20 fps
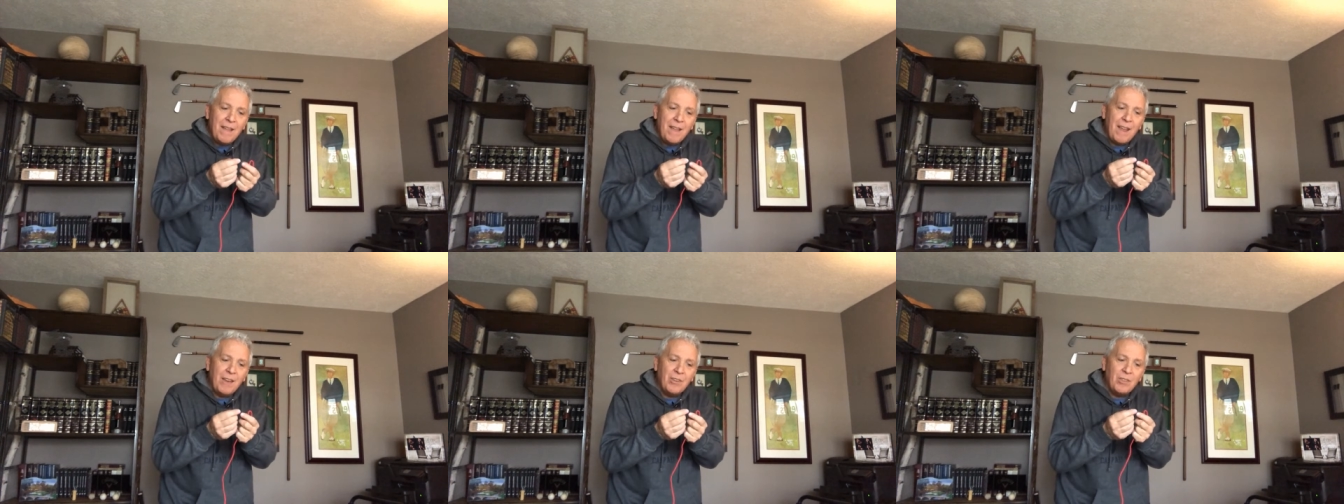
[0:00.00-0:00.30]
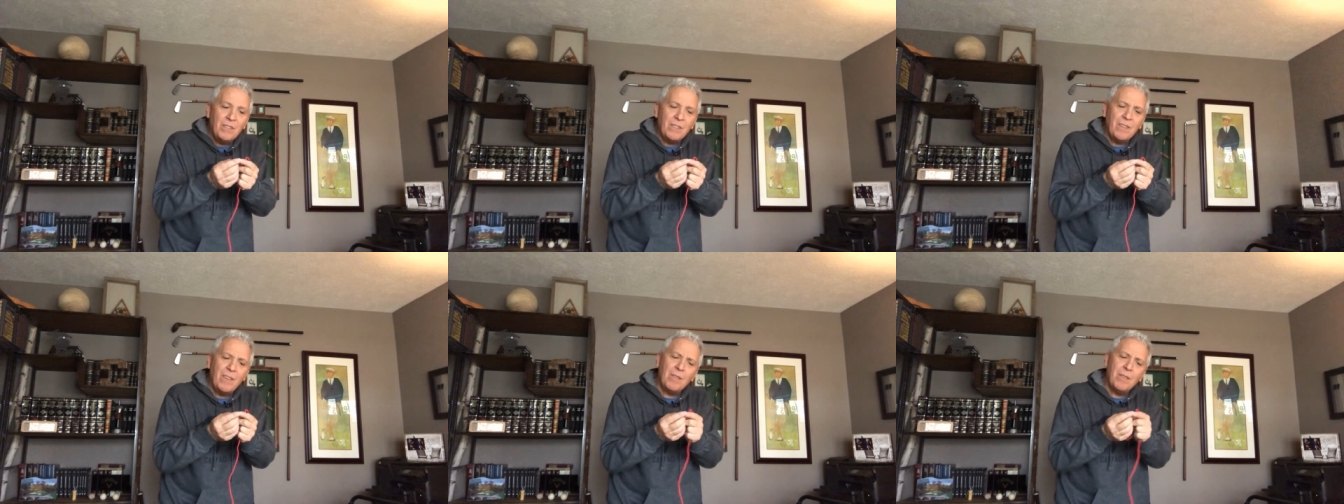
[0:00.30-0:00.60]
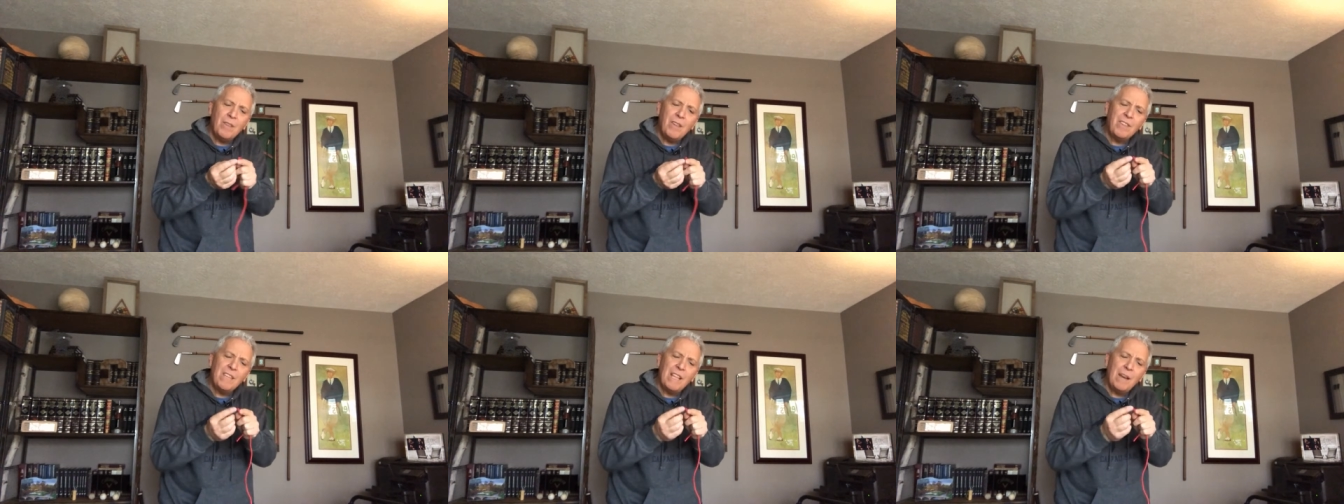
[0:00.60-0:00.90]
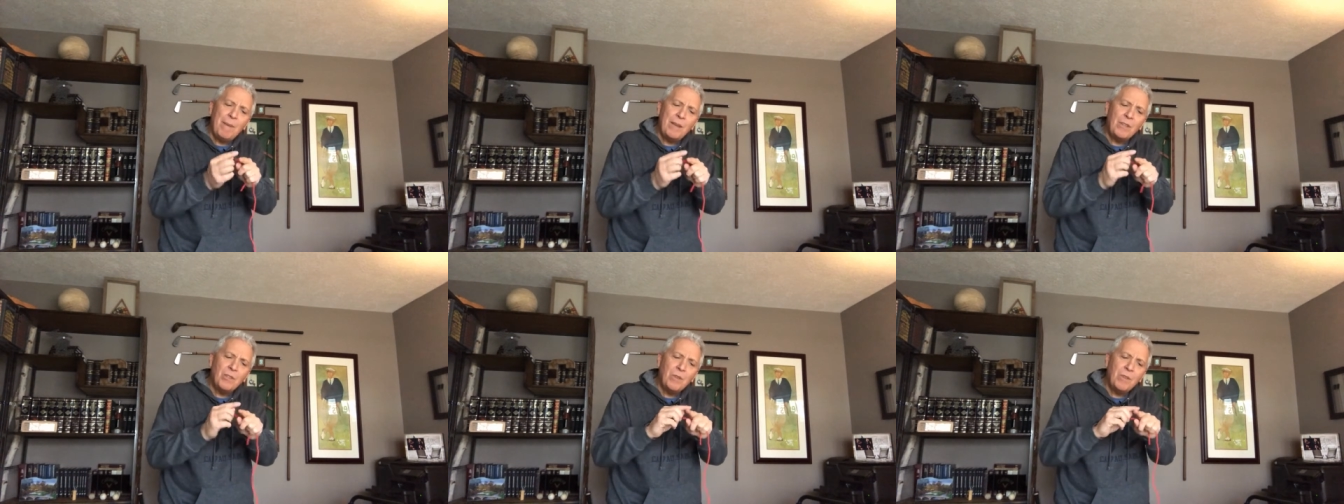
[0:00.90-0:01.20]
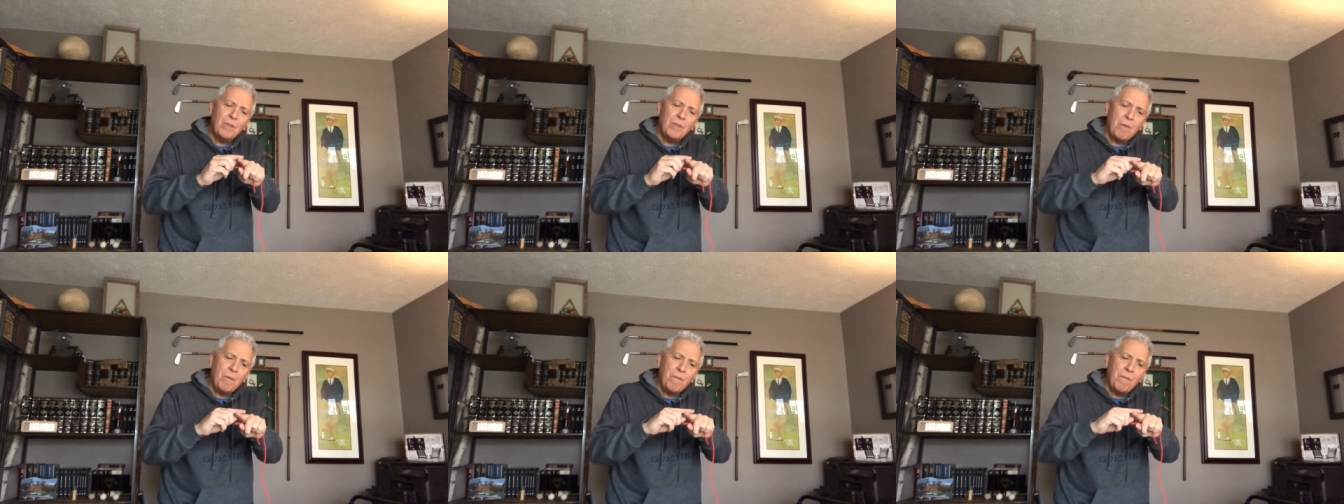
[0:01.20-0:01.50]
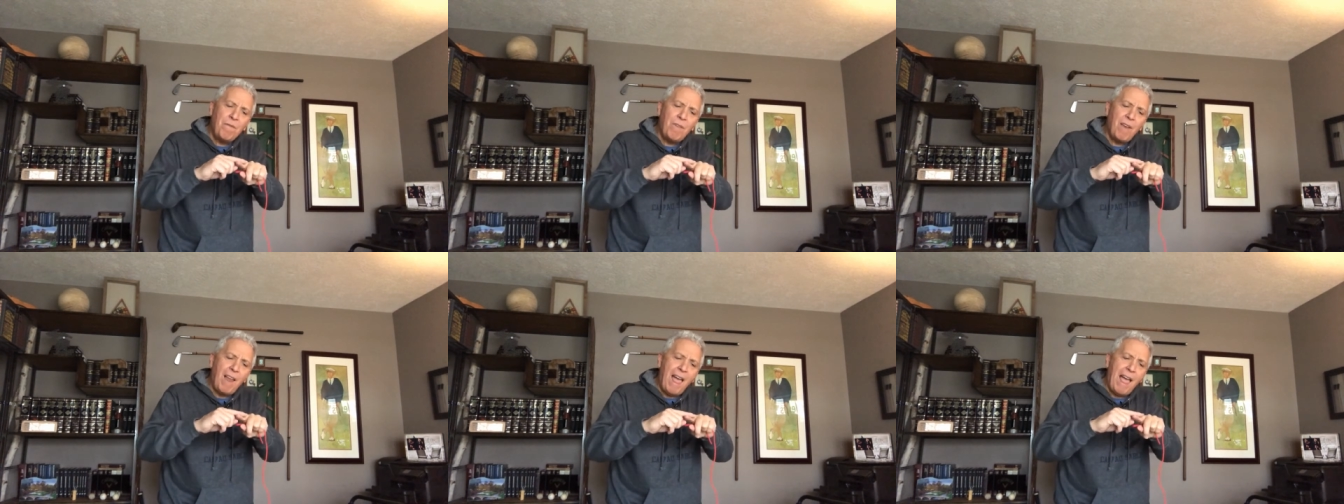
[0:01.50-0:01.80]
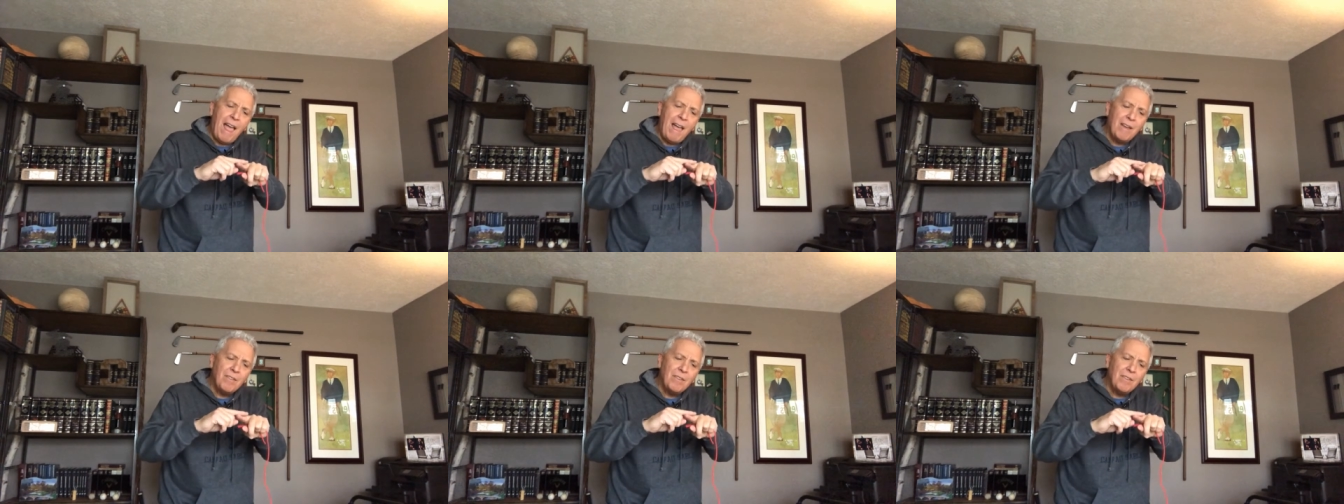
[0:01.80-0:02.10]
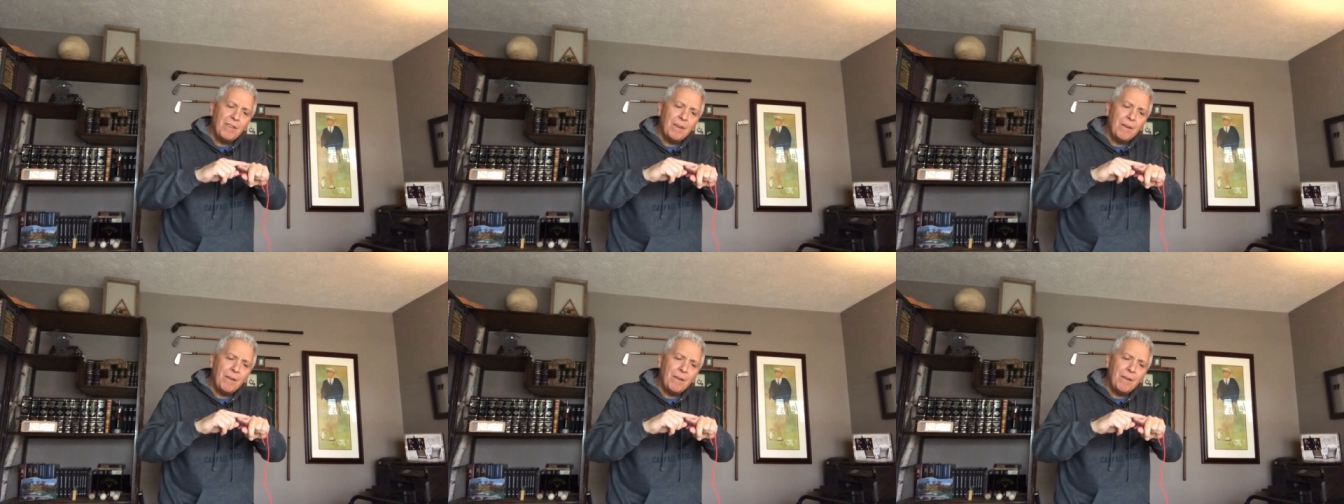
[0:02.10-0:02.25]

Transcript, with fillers: And she says, you just got to make sure that they're flat.